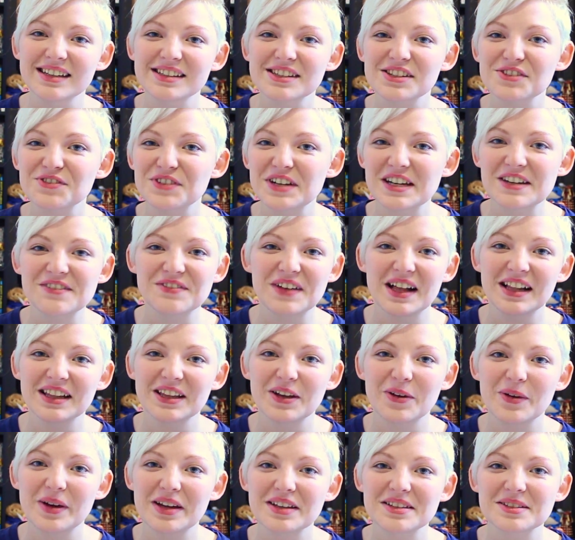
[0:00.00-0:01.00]
to
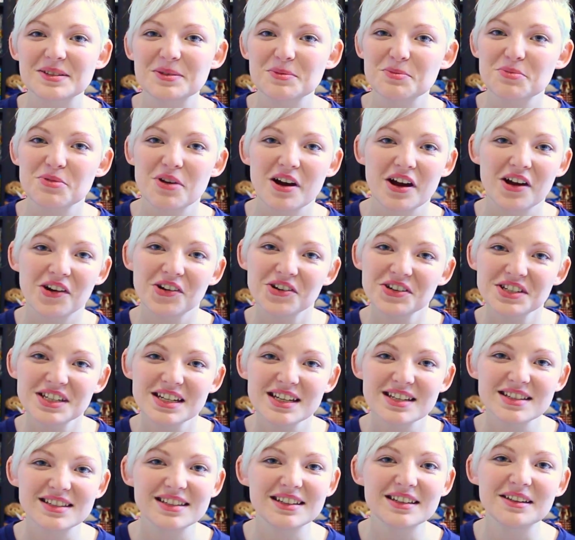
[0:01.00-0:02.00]
reevaluate some
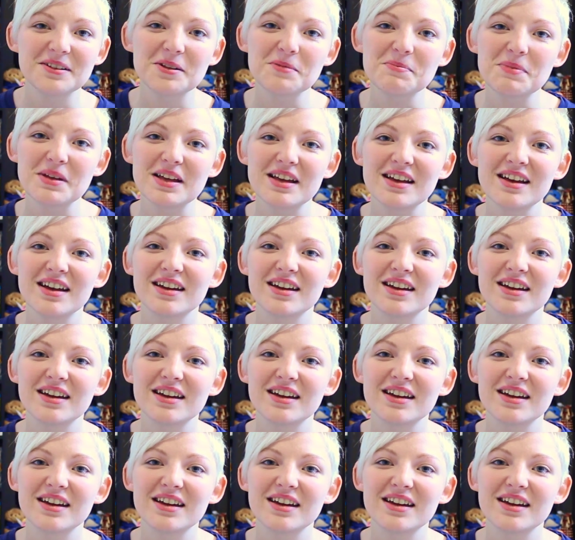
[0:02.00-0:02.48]
priorities a little bit,